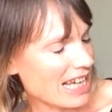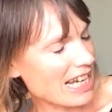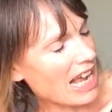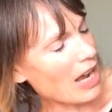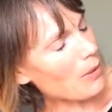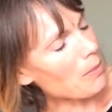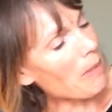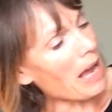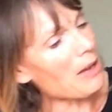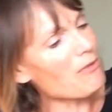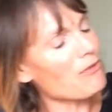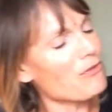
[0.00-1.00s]
and how it
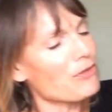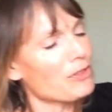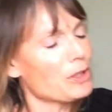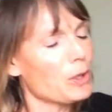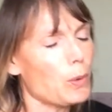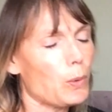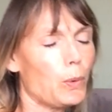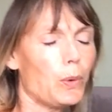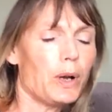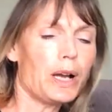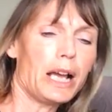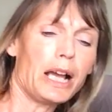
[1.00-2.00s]
might flow